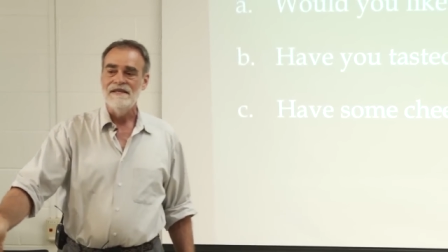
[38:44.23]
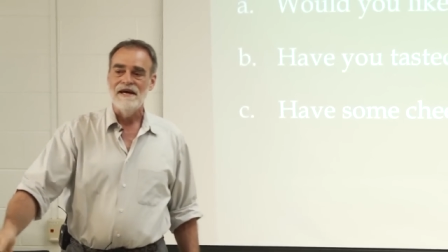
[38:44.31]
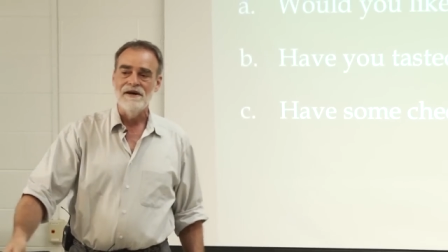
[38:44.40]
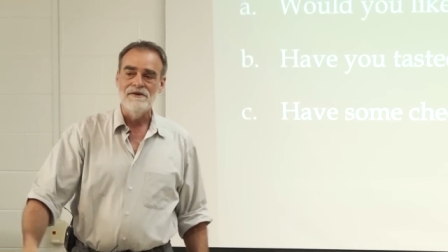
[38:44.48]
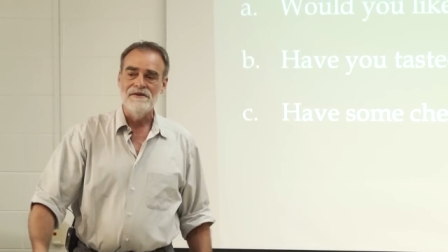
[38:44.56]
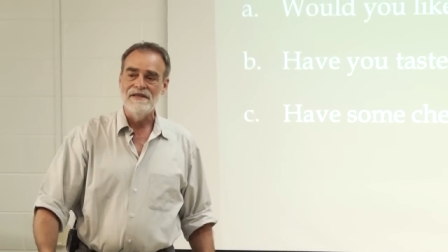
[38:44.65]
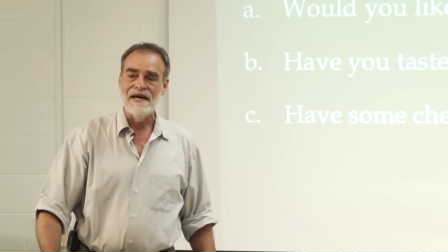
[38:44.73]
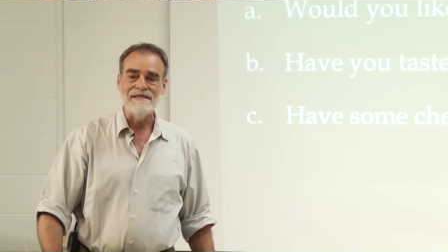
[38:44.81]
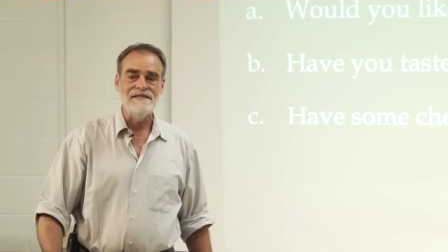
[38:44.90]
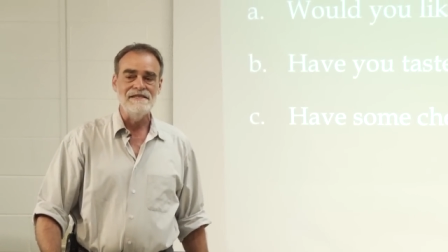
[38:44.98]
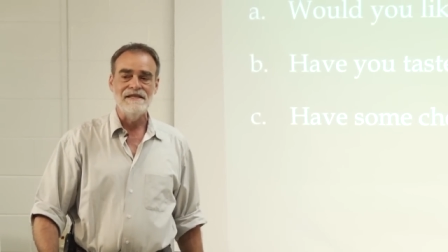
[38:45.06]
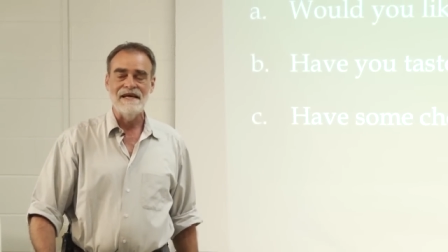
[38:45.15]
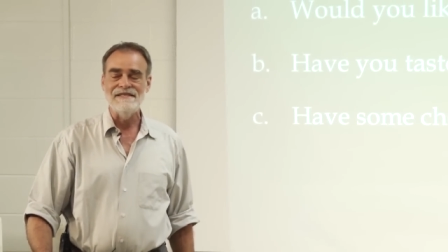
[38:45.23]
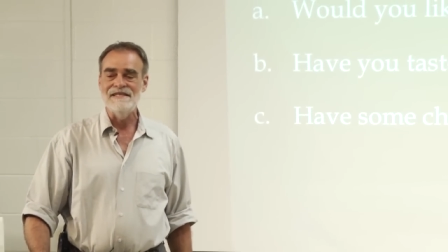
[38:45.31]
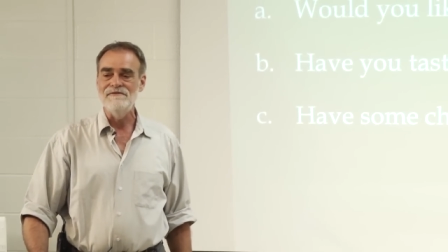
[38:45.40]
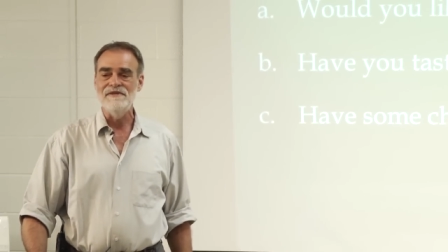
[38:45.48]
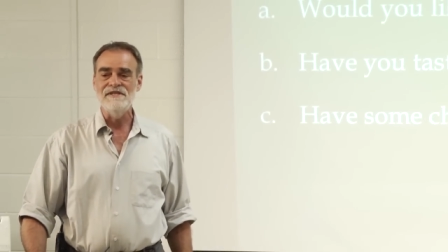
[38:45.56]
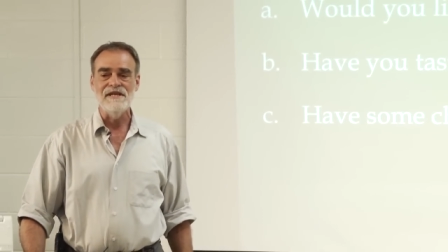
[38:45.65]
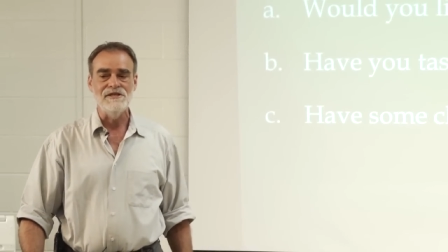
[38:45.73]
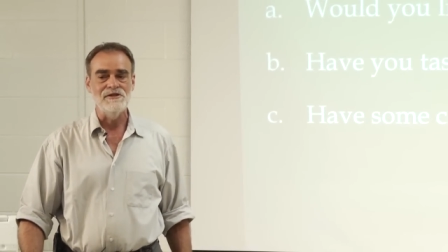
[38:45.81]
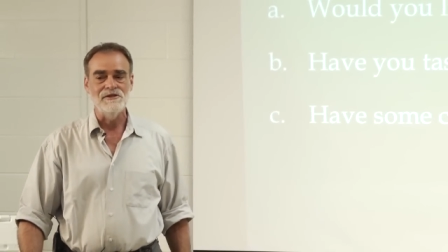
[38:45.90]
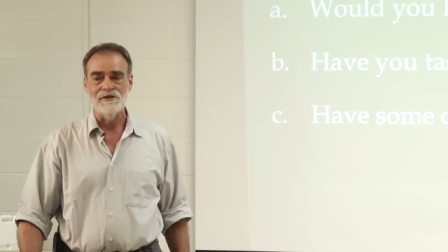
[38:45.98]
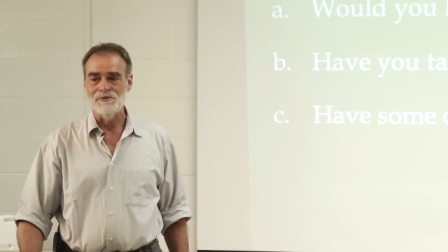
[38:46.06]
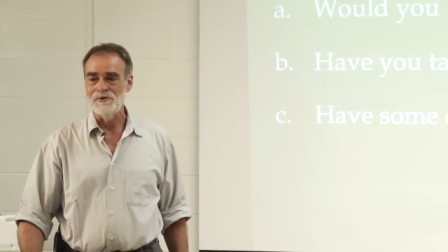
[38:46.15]
Now, that's, that's an
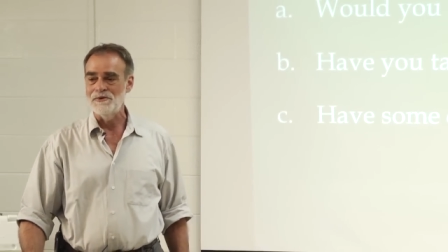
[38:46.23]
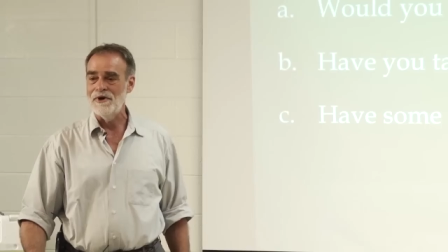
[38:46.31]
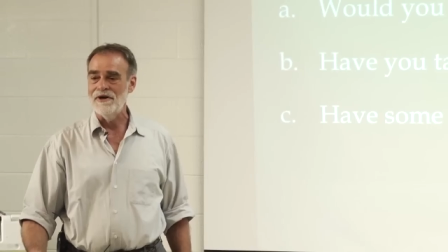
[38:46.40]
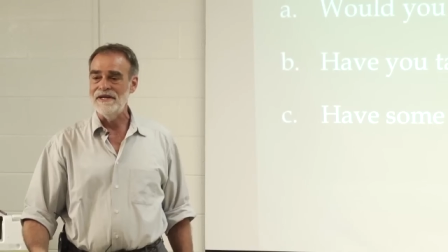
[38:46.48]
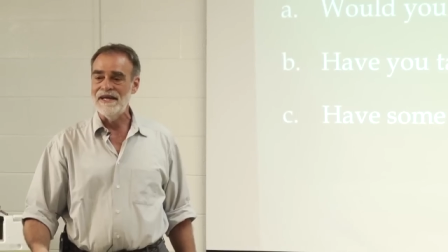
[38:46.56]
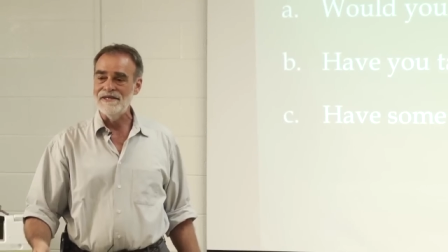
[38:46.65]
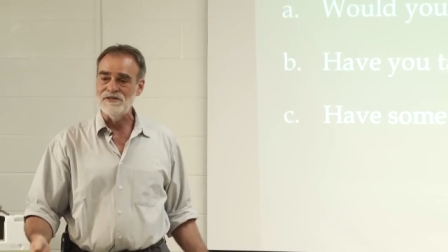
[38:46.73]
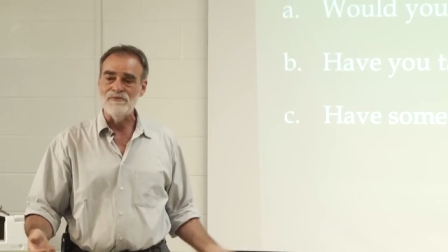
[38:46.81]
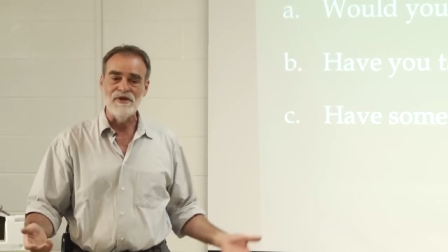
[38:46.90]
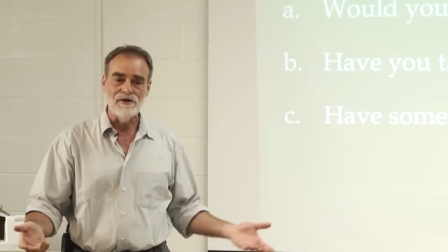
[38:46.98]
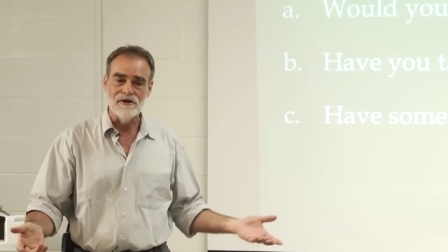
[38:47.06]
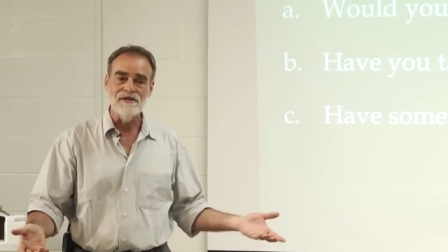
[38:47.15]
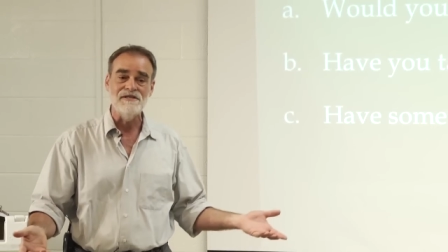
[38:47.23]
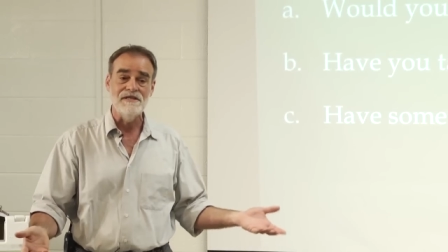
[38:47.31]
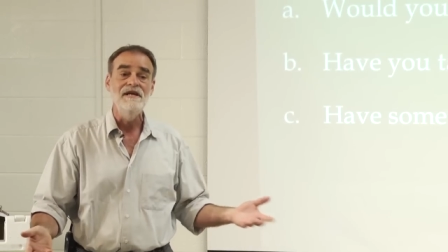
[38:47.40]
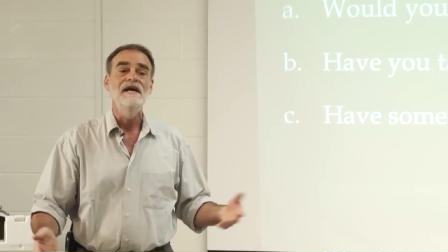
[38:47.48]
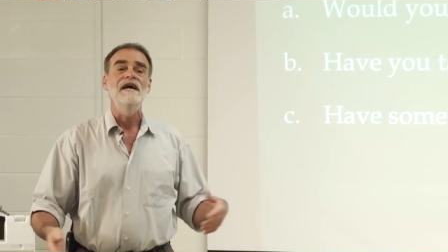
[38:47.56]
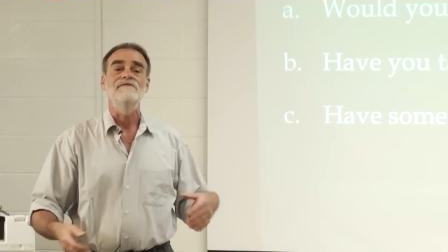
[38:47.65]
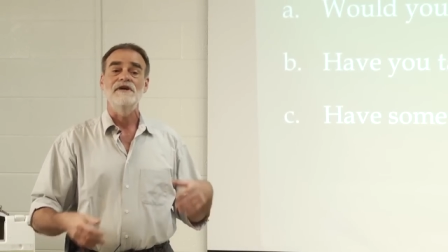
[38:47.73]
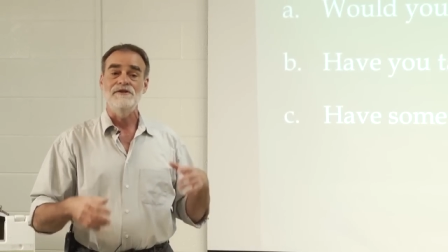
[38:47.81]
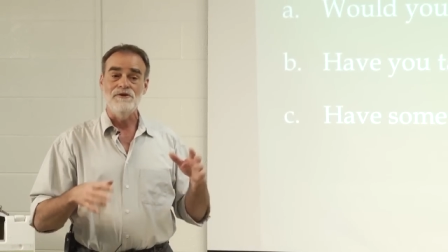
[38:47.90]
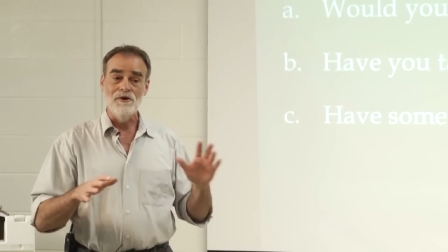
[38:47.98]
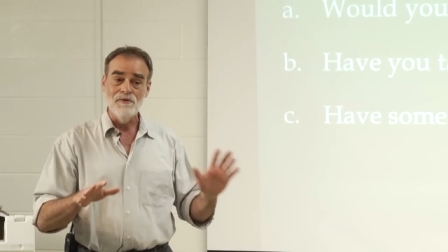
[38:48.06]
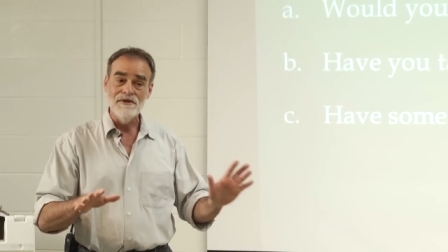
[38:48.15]
invitation that doesn't require an answer. I mean, they're going to, if they
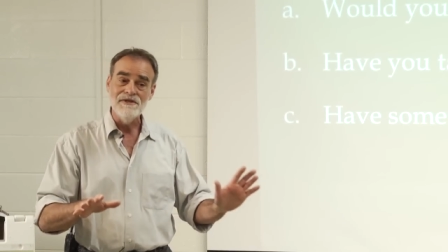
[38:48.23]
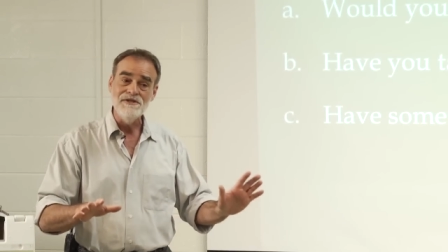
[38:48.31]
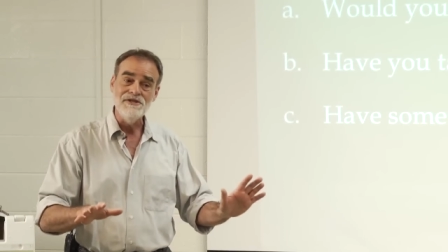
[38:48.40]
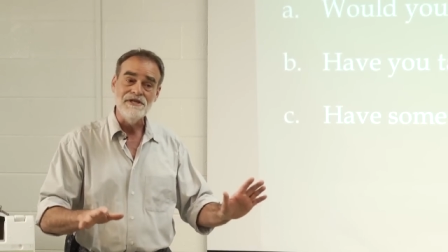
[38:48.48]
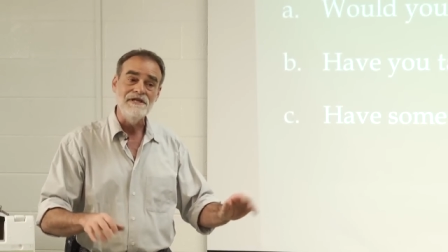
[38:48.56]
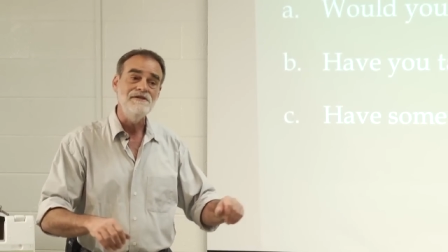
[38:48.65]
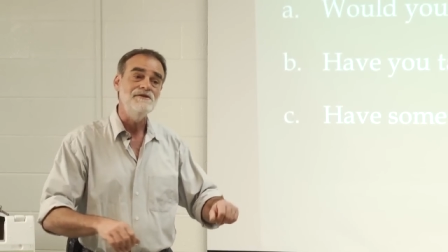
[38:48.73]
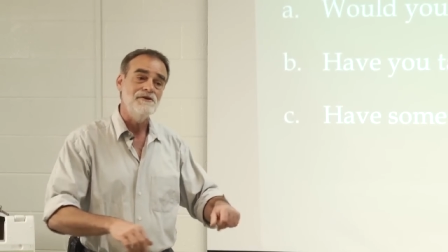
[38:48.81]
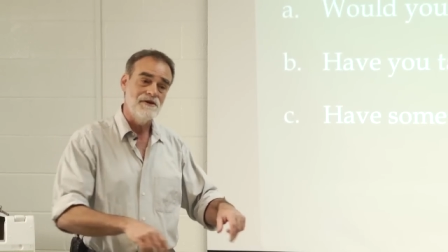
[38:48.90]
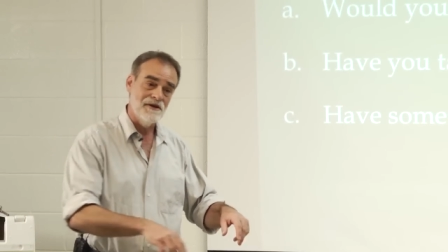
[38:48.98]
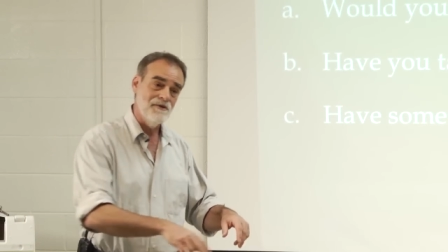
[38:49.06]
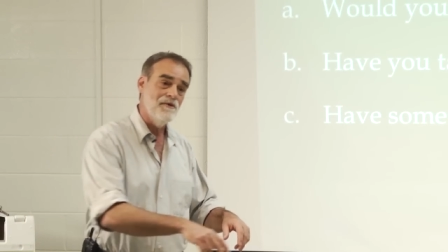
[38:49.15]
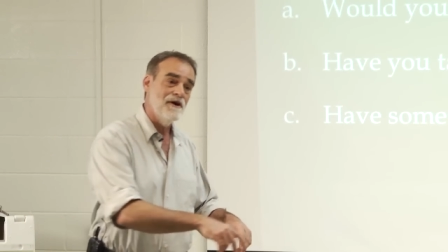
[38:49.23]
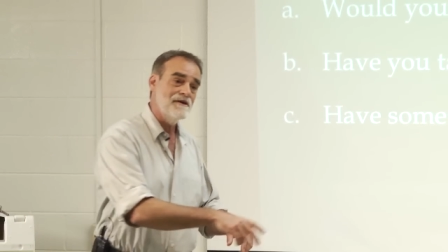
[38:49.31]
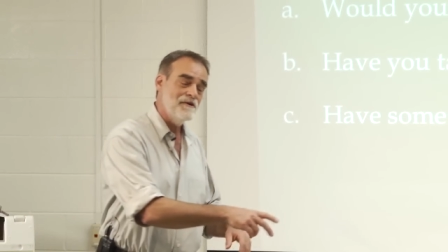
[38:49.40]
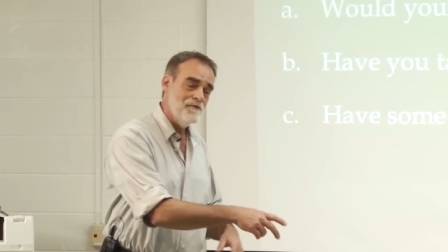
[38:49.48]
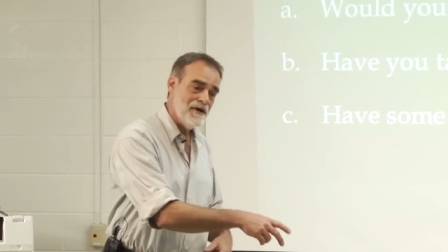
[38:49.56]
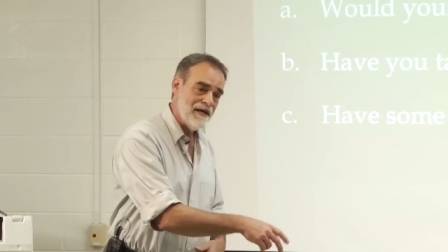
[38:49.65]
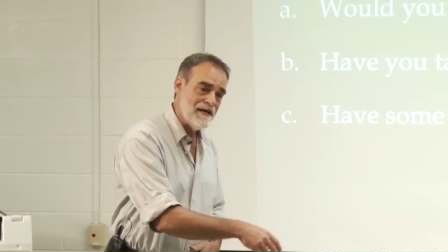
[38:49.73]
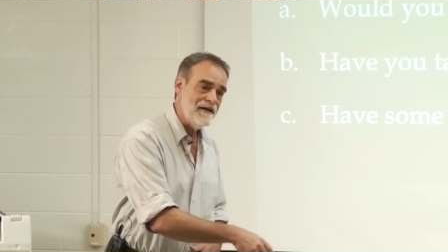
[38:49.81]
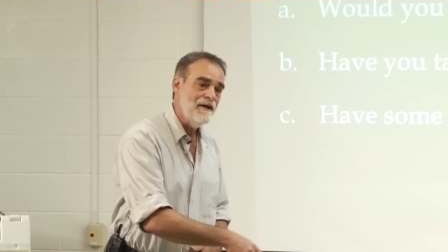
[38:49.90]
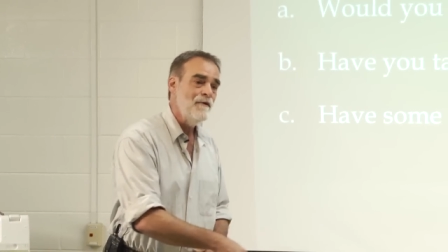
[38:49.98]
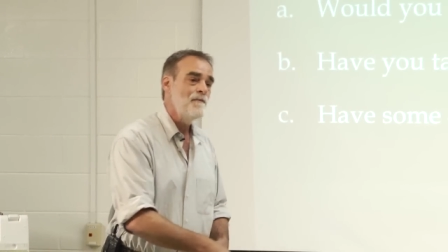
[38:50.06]
don't want the cheese, they're going to walk away.